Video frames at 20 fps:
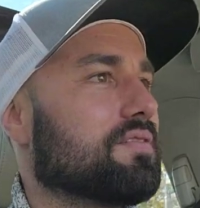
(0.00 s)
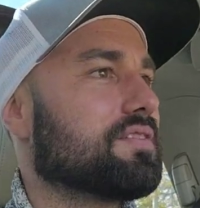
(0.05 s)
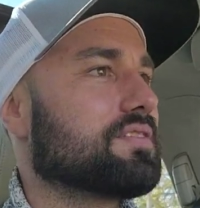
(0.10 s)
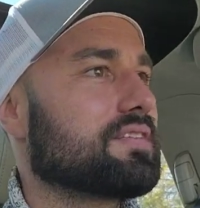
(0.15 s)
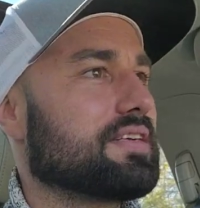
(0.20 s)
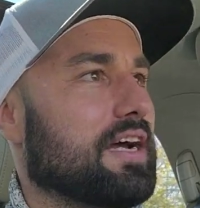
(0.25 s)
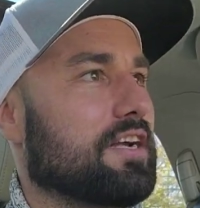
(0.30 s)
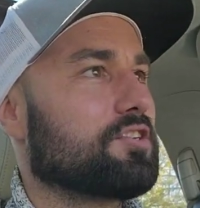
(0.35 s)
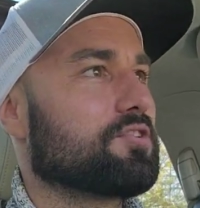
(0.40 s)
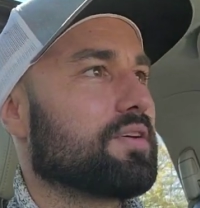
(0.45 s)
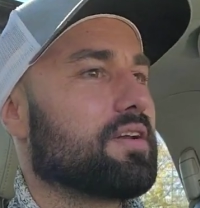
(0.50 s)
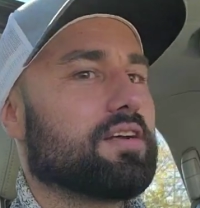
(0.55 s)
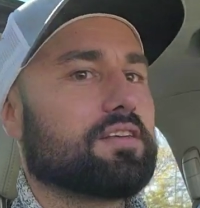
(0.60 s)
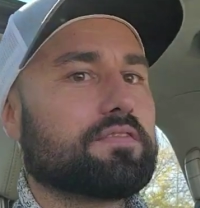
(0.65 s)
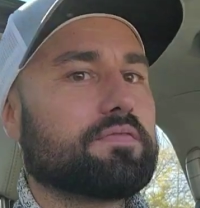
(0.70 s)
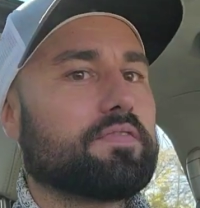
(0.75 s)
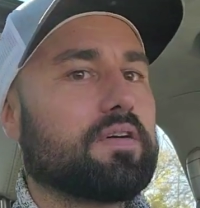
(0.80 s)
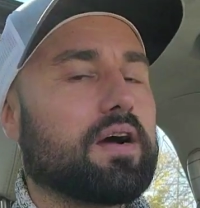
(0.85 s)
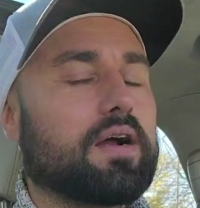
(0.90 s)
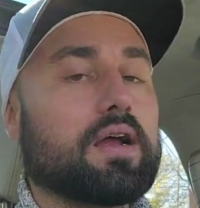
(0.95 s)
it's saturated
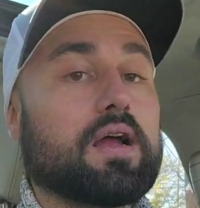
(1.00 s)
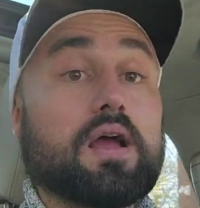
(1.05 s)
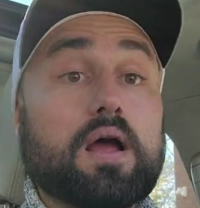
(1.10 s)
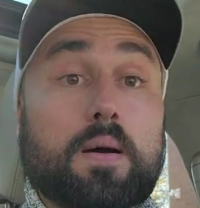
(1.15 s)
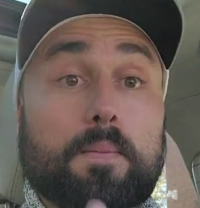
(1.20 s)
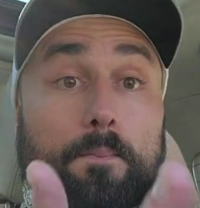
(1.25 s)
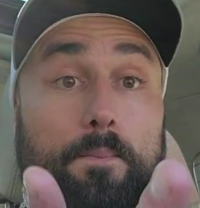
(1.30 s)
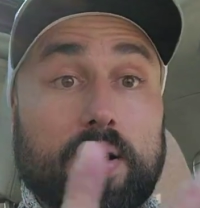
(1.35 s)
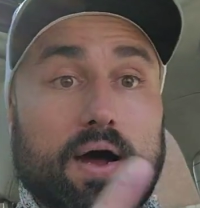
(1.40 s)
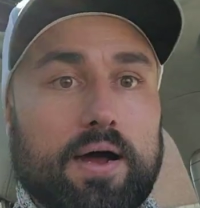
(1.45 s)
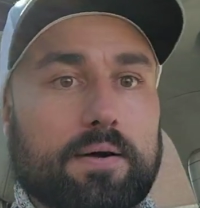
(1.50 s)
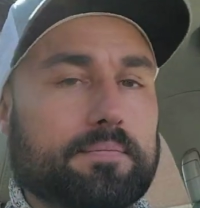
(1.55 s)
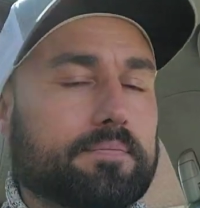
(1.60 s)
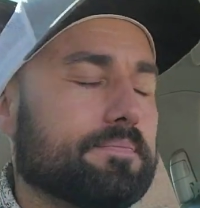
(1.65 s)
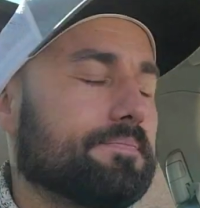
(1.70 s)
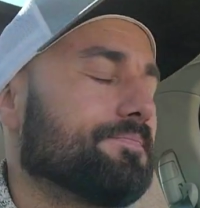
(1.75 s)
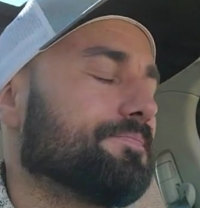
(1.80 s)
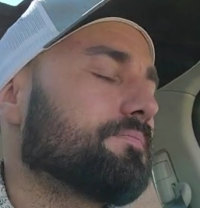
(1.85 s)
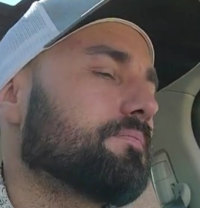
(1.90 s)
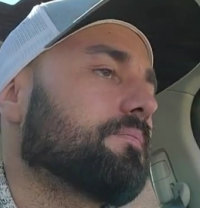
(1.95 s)
as fuck. But
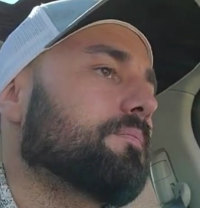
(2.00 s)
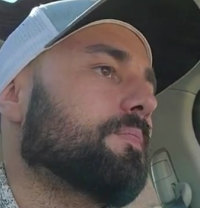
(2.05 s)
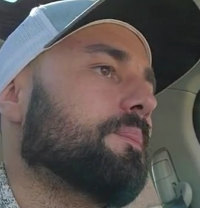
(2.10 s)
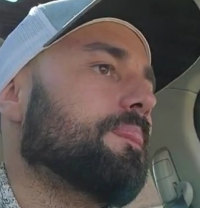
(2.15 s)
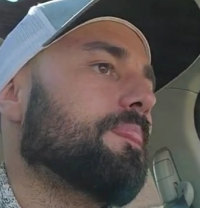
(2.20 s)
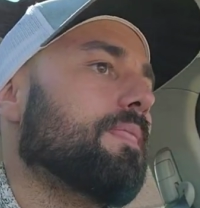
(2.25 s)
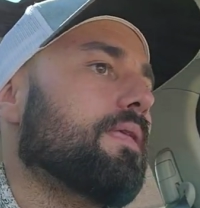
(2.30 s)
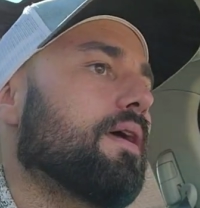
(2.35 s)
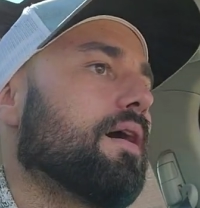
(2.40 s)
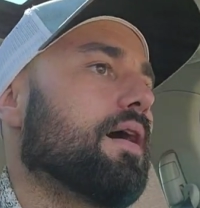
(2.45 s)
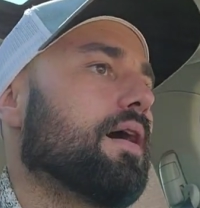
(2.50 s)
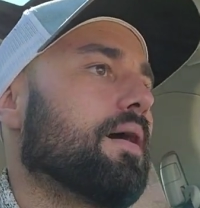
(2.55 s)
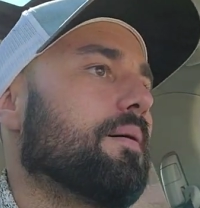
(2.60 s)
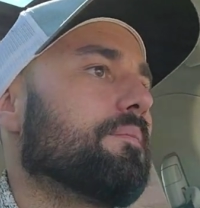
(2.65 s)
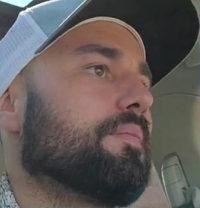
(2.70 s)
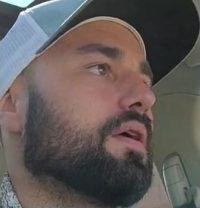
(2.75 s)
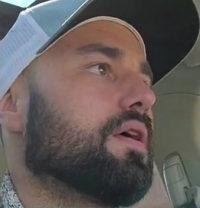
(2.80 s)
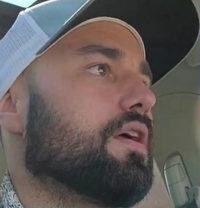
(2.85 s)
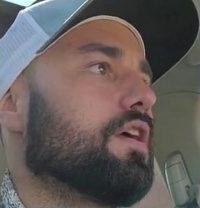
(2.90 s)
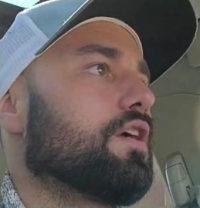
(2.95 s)

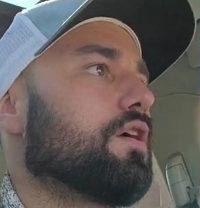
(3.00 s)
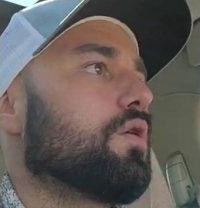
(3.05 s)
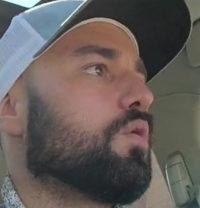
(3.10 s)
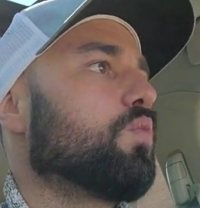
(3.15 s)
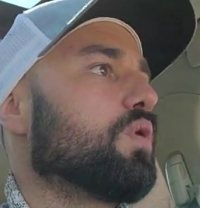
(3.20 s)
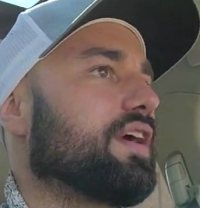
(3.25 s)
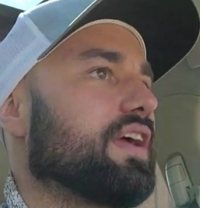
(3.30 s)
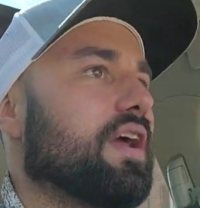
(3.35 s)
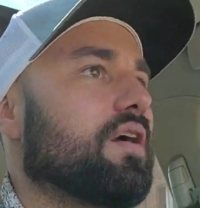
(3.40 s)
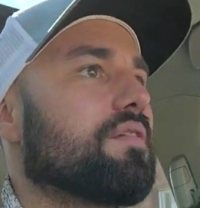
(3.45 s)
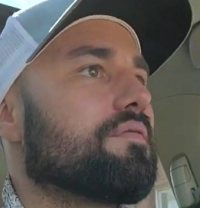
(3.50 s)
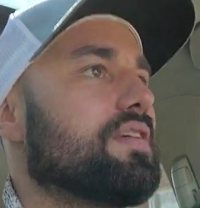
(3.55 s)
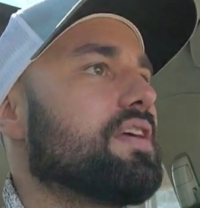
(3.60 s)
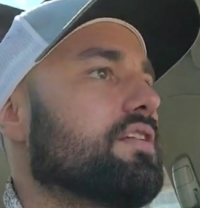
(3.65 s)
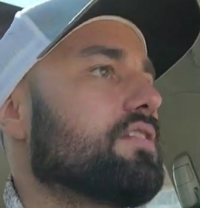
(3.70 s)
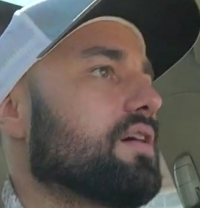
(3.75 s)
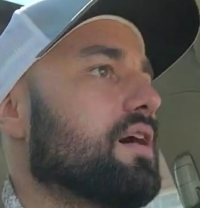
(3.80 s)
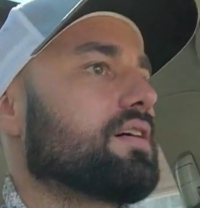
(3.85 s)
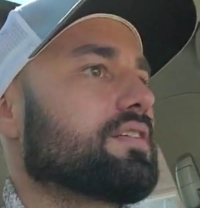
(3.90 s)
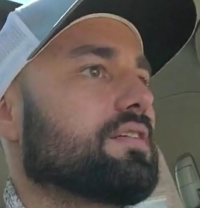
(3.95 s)
um, what Gary Vee
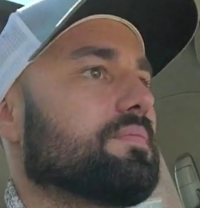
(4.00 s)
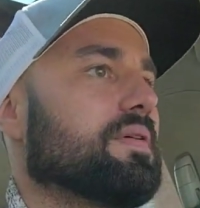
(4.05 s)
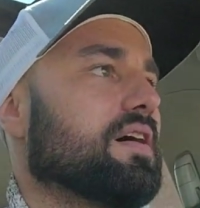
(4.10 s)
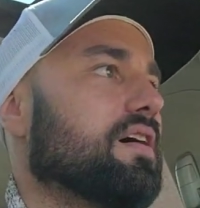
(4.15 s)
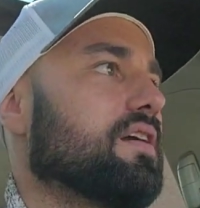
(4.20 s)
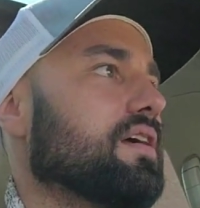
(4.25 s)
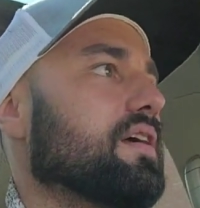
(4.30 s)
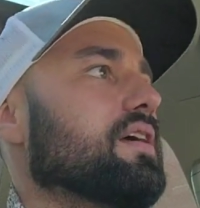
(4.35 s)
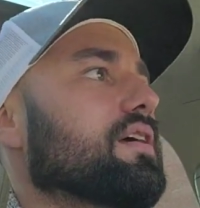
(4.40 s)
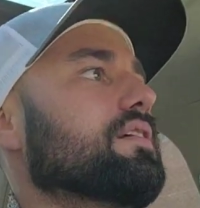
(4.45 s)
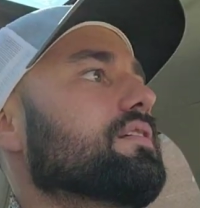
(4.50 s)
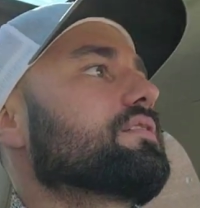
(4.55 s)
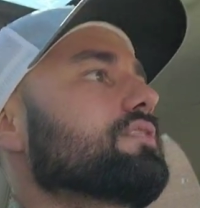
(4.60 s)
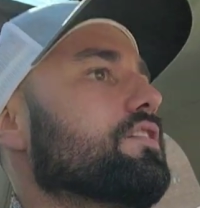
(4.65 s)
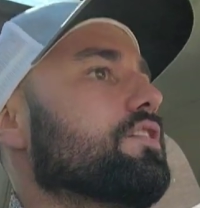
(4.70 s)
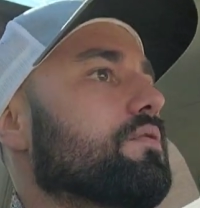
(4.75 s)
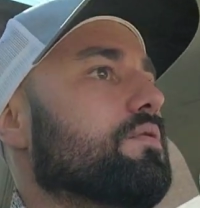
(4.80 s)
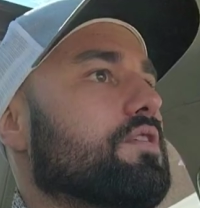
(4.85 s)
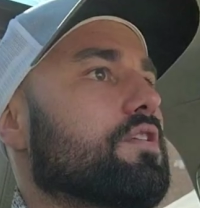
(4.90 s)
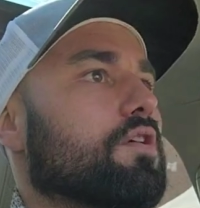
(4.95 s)
talks about
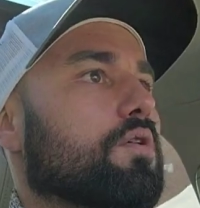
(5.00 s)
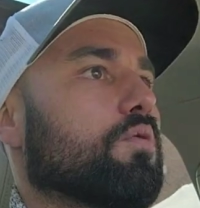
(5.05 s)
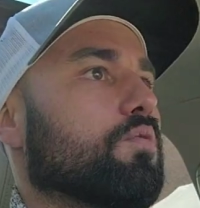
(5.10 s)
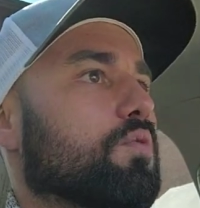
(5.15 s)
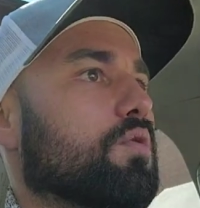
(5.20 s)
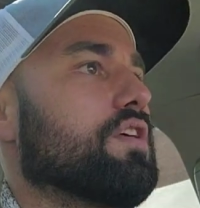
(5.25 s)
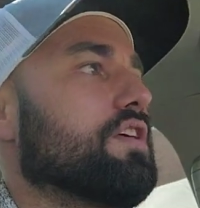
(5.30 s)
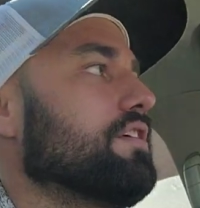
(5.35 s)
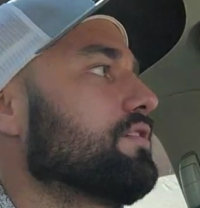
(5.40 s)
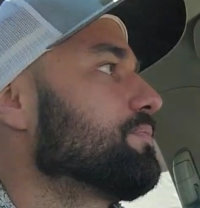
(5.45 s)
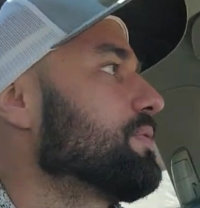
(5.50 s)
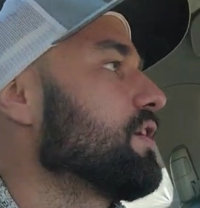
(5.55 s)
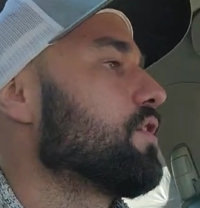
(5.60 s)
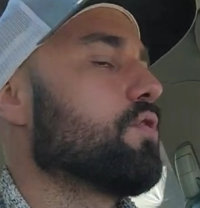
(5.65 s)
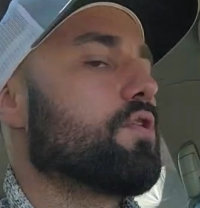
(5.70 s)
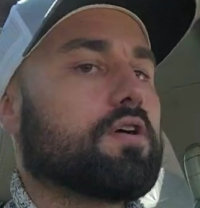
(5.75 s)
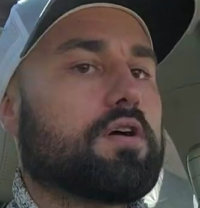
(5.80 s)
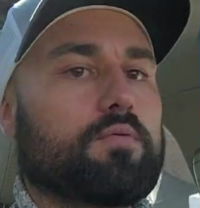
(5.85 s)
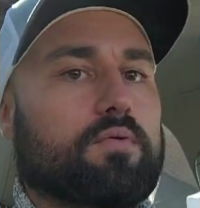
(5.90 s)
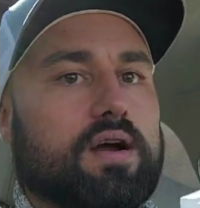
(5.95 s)
is, you know, he's been
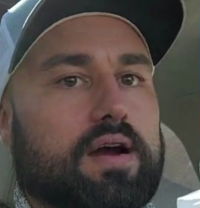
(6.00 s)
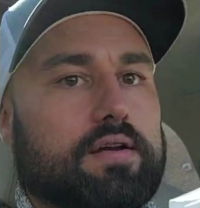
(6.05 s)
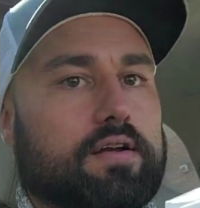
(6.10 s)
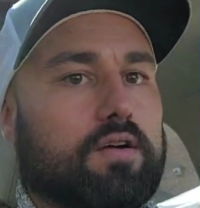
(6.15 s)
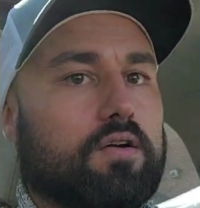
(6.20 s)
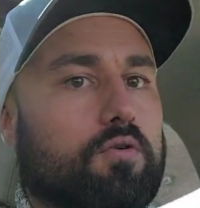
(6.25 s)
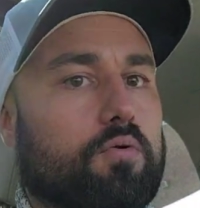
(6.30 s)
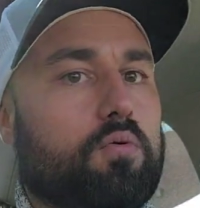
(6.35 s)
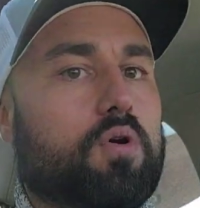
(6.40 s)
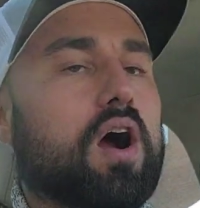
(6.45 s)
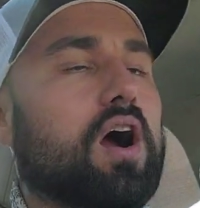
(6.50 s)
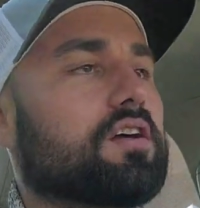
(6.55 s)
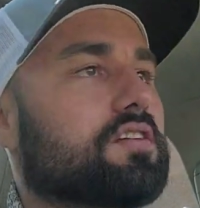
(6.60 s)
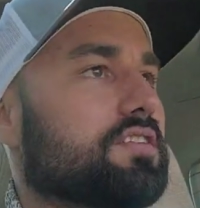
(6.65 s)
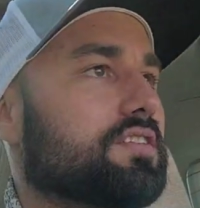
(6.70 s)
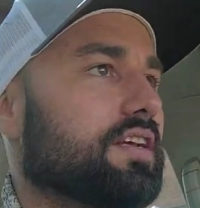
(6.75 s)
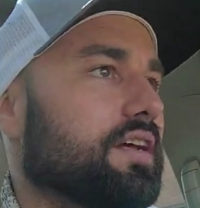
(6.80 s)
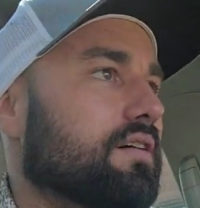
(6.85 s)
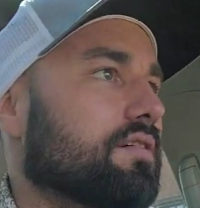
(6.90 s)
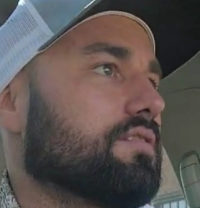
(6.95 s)
going around in garage
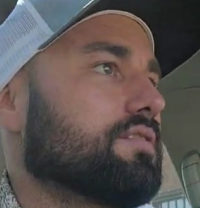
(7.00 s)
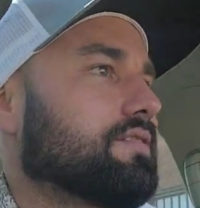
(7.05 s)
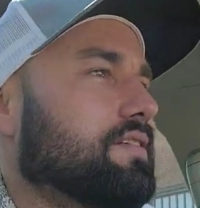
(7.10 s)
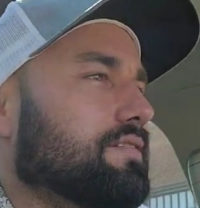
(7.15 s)
sales.